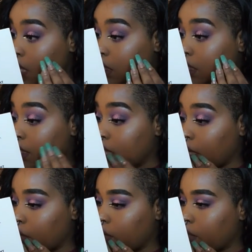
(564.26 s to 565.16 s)

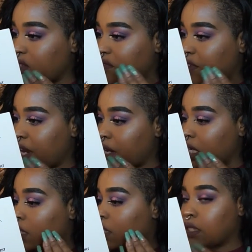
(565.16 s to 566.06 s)
subtle. It's
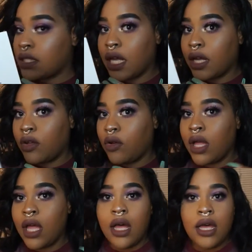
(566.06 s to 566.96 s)
very
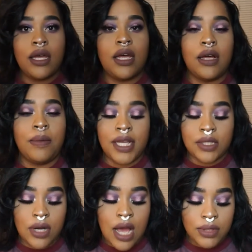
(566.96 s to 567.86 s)
subtle.
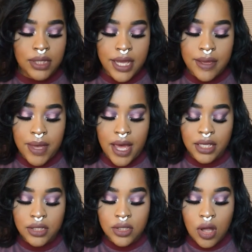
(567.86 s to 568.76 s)
That's what I would say
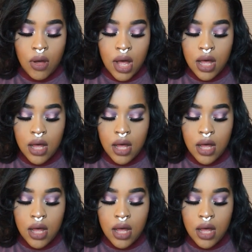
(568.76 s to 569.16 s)
about it. So